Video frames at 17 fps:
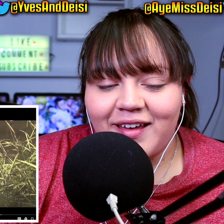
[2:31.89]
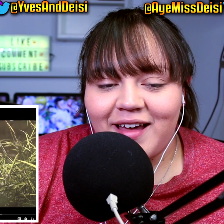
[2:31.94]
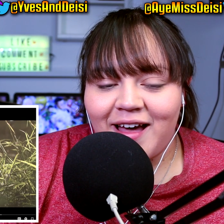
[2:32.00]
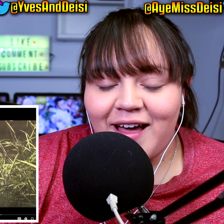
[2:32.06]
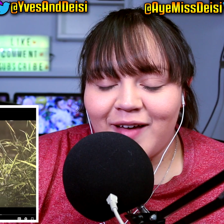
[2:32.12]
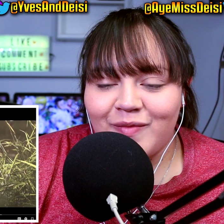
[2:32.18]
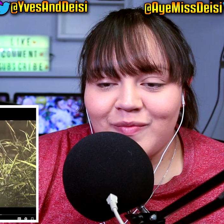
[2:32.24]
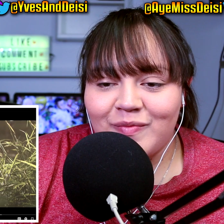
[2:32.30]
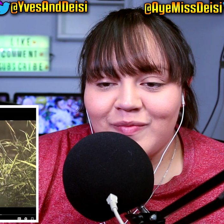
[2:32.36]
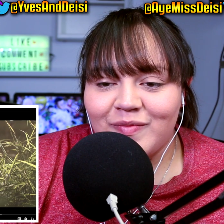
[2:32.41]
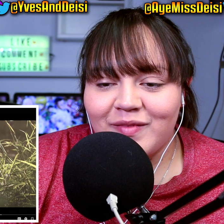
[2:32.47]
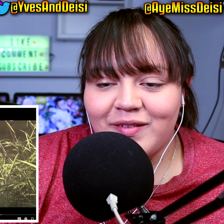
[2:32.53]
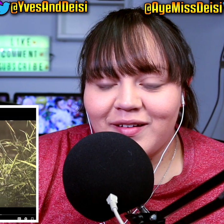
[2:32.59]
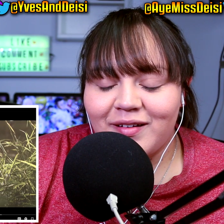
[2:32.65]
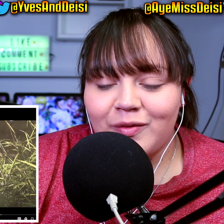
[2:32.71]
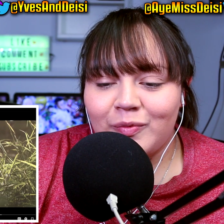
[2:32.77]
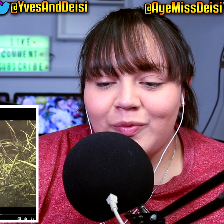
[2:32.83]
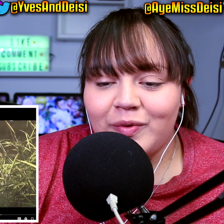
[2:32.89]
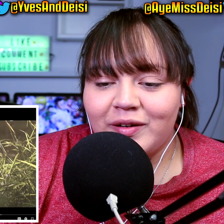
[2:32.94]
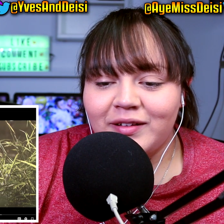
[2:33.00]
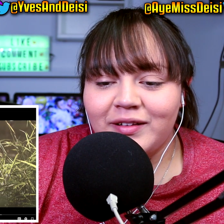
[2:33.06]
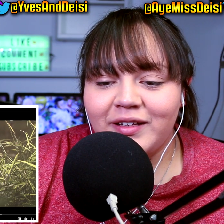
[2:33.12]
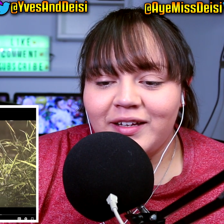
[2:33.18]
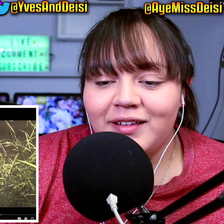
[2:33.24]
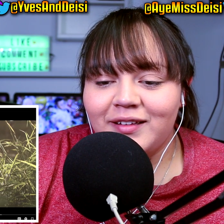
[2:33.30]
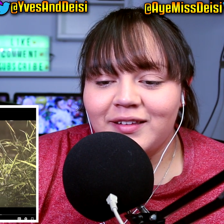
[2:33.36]
I'm
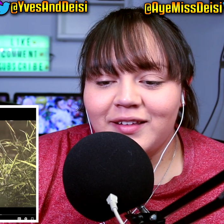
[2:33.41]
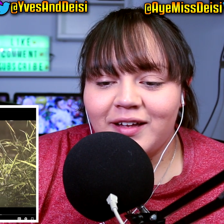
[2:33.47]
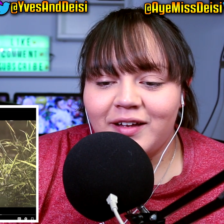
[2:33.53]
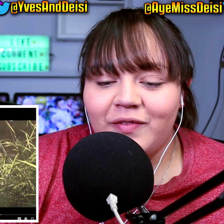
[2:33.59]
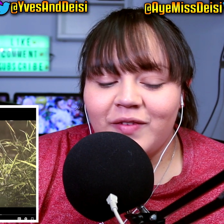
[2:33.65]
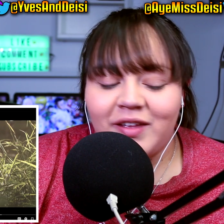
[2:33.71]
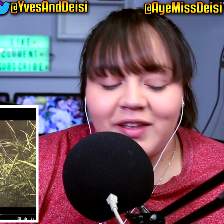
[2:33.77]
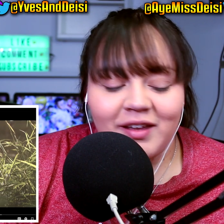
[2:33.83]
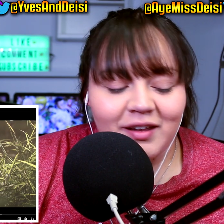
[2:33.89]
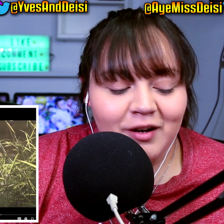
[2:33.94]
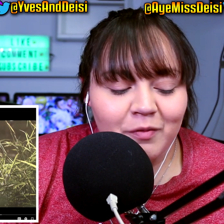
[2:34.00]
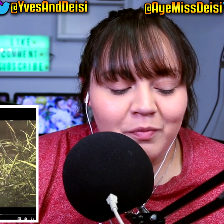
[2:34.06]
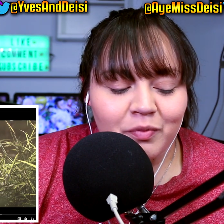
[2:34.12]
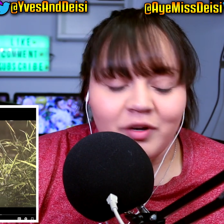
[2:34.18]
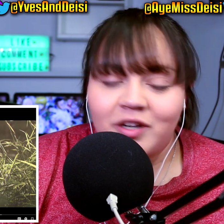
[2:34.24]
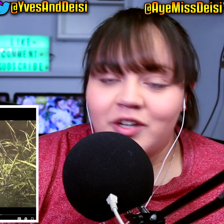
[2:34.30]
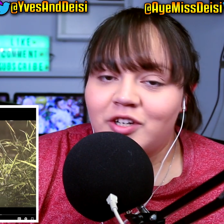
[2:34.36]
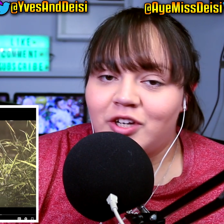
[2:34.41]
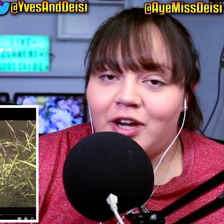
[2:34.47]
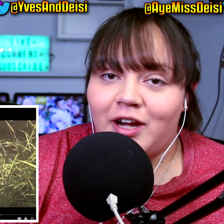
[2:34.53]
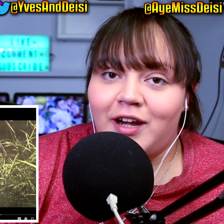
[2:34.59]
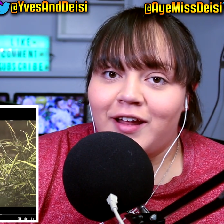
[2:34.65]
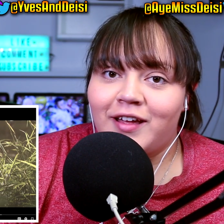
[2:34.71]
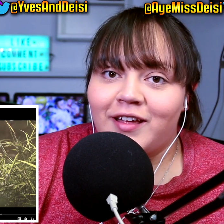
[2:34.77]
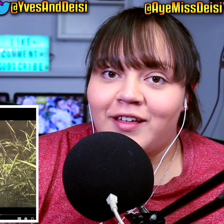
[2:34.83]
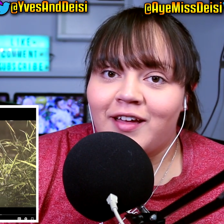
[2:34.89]
really loving and
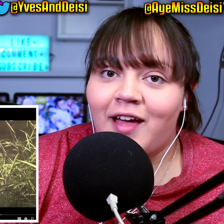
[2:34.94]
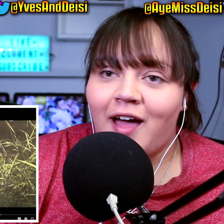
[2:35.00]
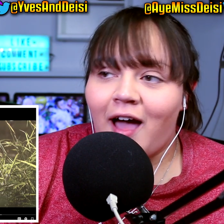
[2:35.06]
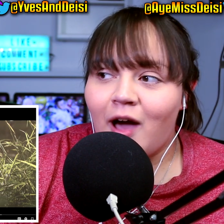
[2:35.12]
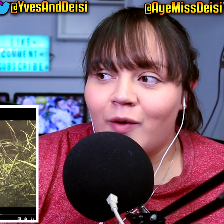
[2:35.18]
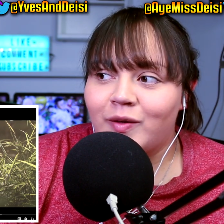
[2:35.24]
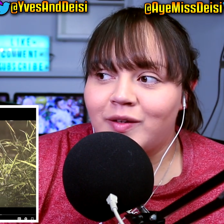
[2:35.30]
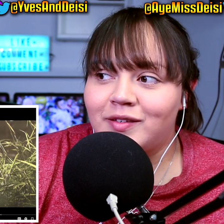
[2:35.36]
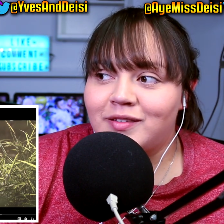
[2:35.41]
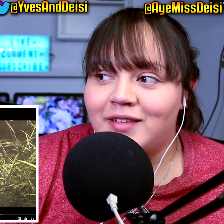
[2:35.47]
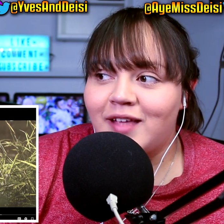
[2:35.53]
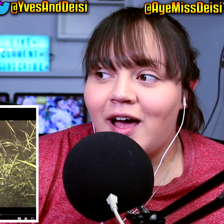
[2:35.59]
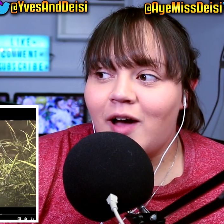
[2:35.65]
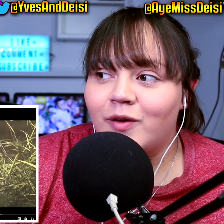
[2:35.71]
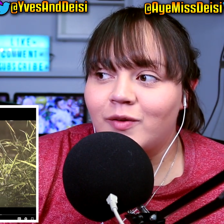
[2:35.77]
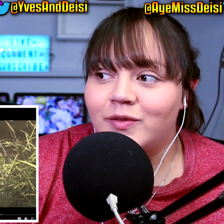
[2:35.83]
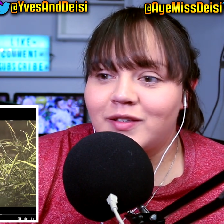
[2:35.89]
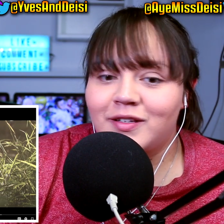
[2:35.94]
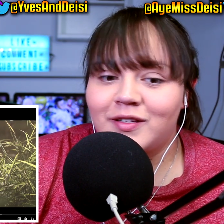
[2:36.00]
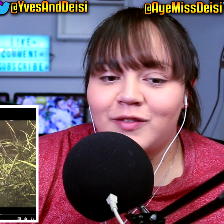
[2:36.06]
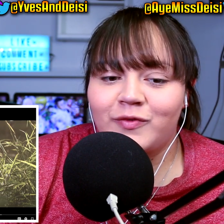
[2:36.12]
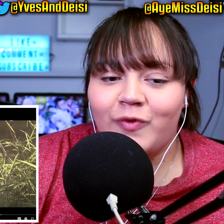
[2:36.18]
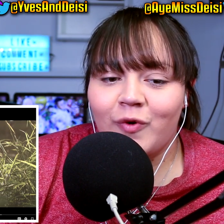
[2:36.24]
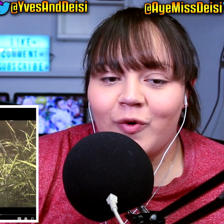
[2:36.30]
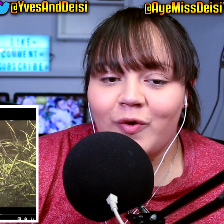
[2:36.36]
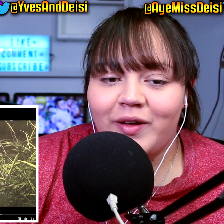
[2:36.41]
appreciating how he sounds. His
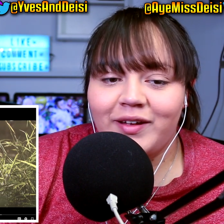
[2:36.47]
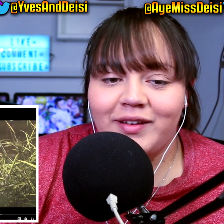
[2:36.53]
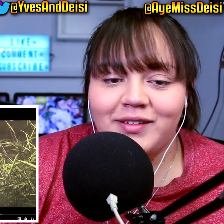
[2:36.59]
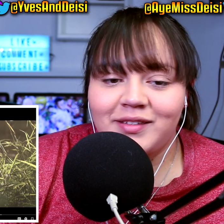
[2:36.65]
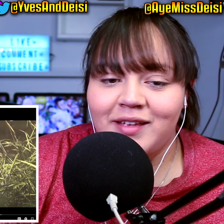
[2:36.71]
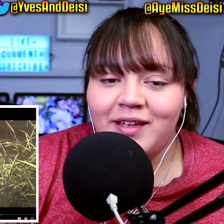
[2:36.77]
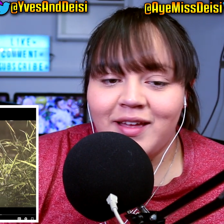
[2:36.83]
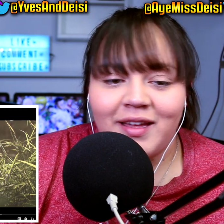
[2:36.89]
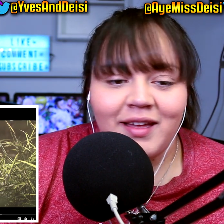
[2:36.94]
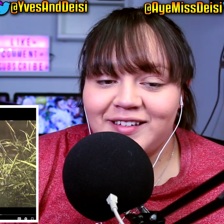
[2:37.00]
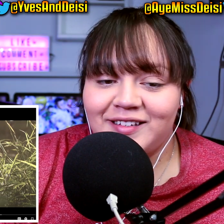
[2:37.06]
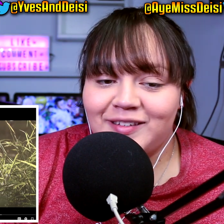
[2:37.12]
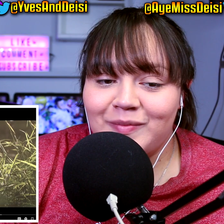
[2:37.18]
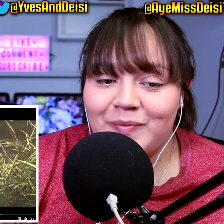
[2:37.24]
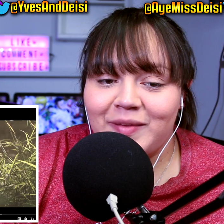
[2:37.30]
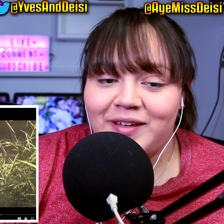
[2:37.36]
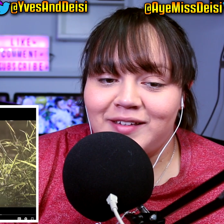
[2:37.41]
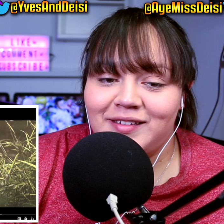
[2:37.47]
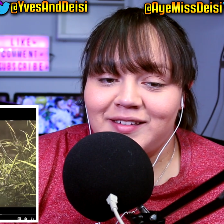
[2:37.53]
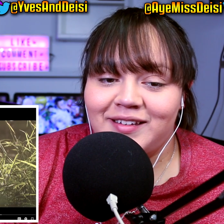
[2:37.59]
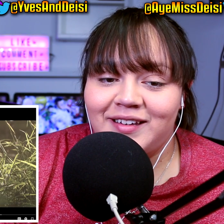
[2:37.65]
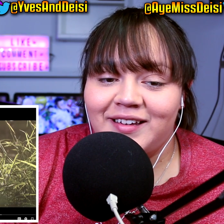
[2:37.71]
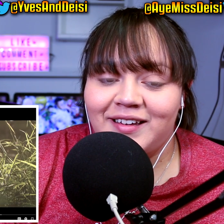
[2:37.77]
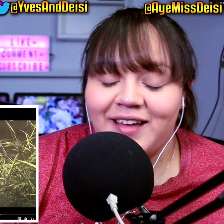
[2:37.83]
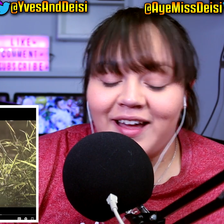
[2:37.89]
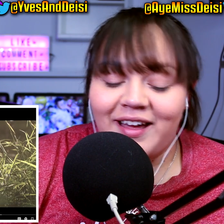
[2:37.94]
voice, it's
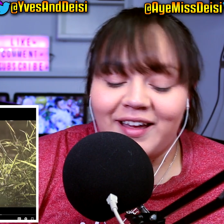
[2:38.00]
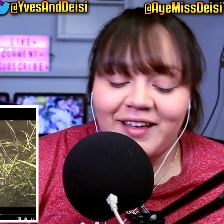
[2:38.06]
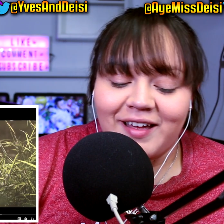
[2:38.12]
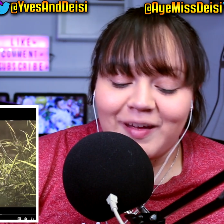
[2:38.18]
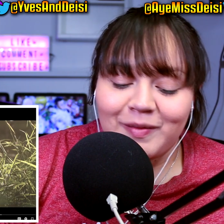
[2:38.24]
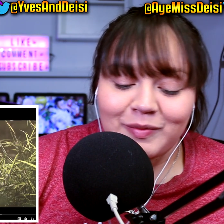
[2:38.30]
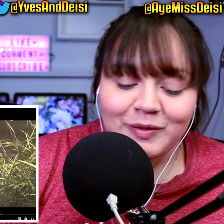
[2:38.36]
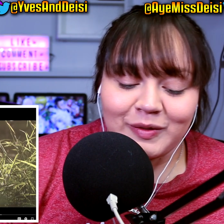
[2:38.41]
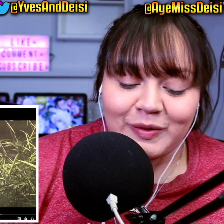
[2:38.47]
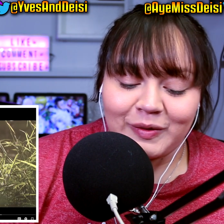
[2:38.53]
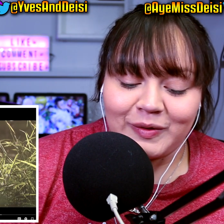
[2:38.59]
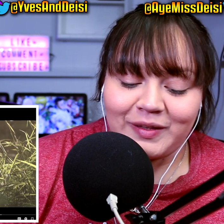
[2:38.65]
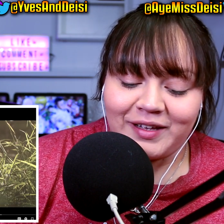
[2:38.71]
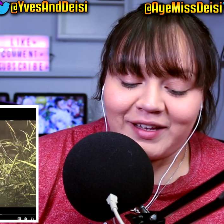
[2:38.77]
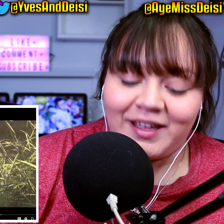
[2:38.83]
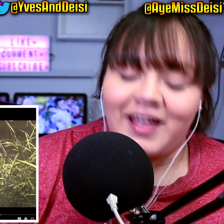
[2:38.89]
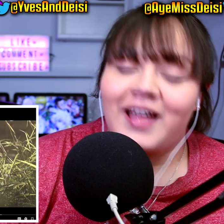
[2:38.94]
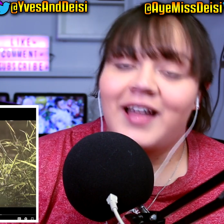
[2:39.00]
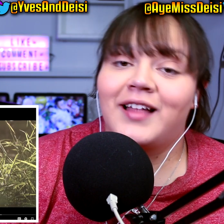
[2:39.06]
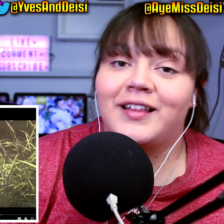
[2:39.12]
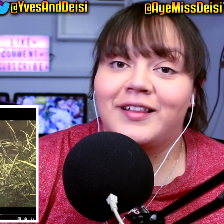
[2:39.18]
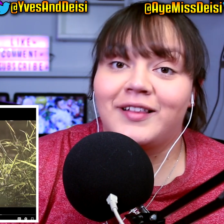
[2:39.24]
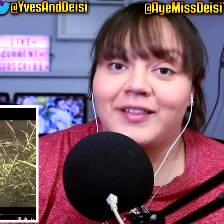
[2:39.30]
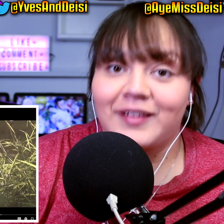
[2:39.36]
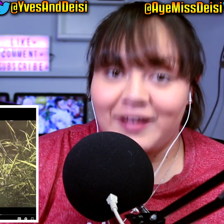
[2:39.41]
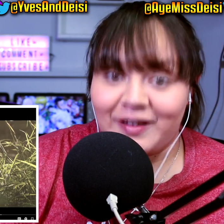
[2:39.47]
amazing. I absolutely
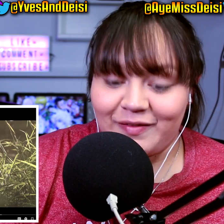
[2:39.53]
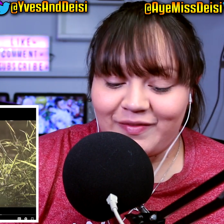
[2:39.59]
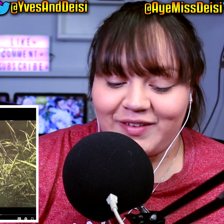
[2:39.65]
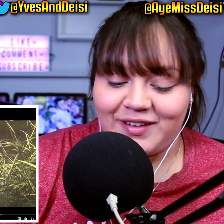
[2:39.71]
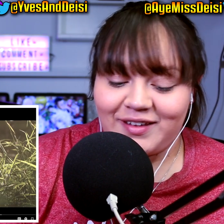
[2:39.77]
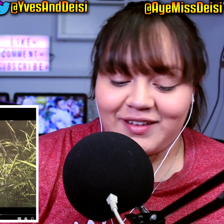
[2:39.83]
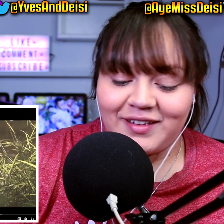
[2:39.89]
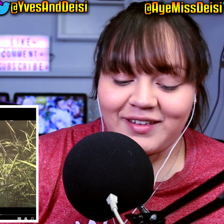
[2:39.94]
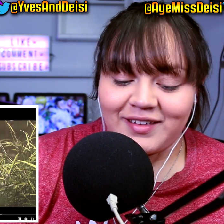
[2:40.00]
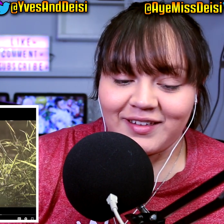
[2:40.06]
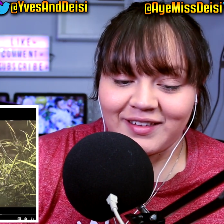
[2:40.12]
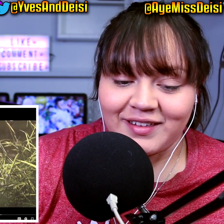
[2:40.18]
love it.